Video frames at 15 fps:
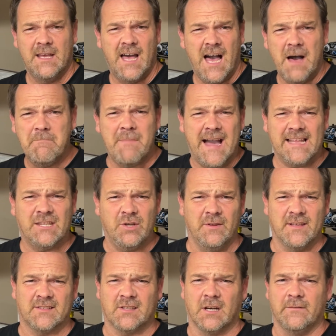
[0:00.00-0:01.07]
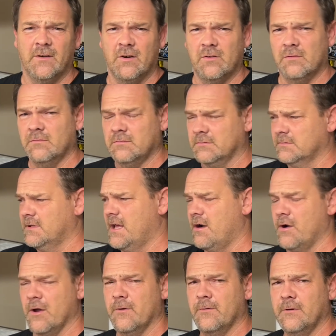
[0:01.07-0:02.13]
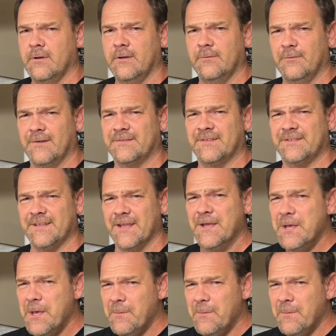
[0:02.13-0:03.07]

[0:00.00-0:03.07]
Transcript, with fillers: I might do the servo. I don't know what to see.